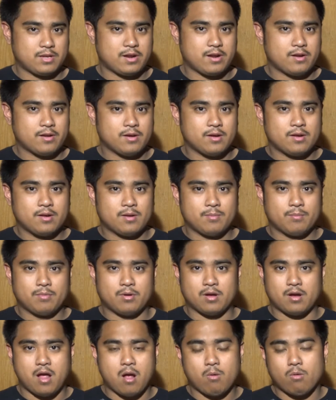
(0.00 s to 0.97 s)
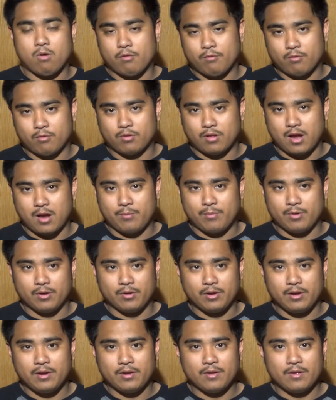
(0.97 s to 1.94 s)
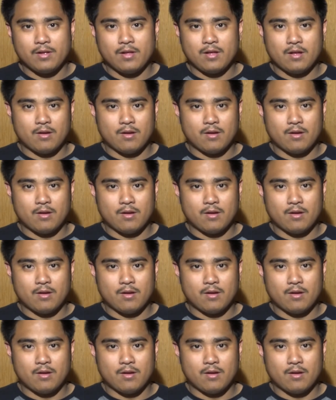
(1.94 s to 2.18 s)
there, but I'm going for reliability.